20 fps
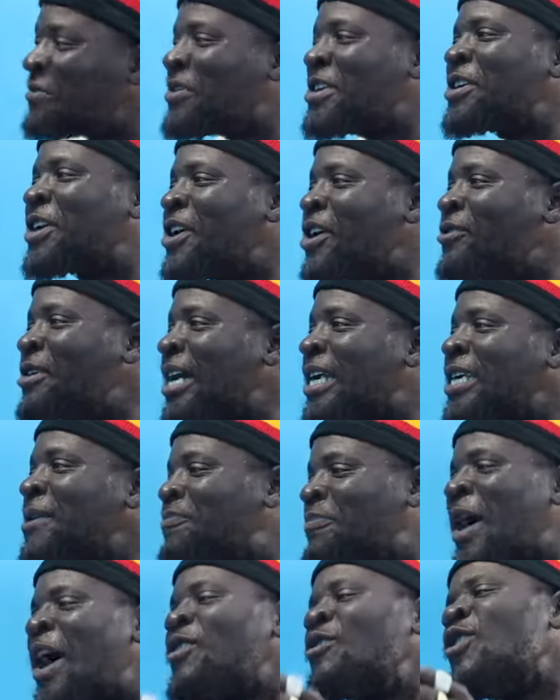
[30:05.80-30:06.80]
For the girl, they
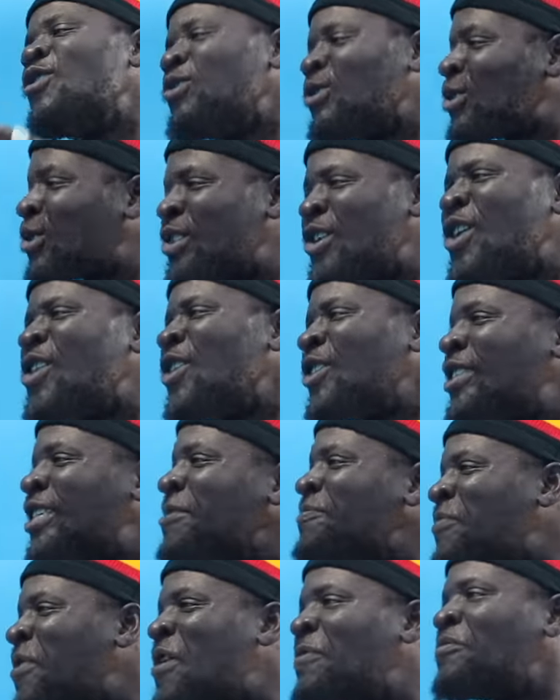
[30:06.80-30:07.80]
keep a roast
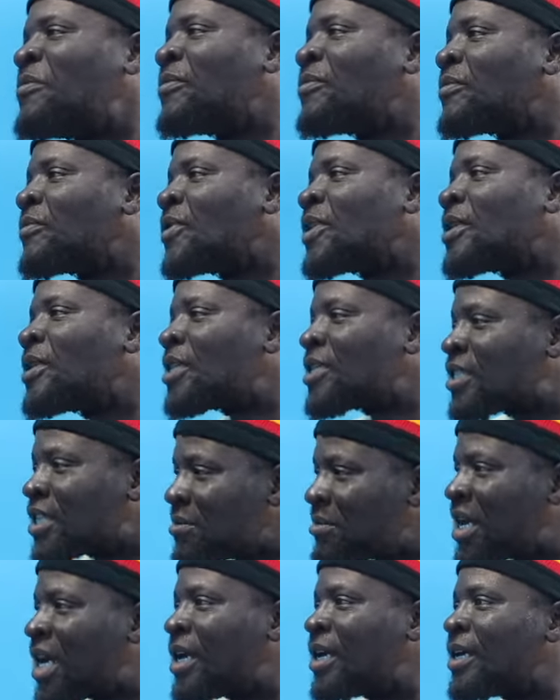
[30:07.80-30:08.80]
dirty. Pop. You see?
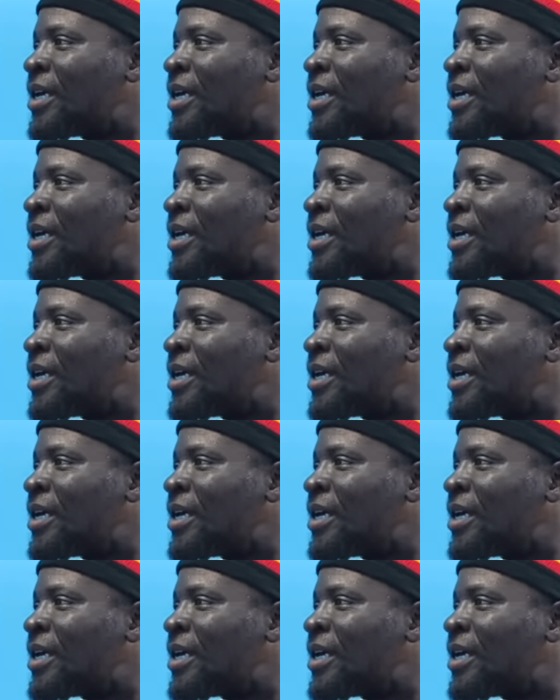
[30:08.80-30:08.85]
All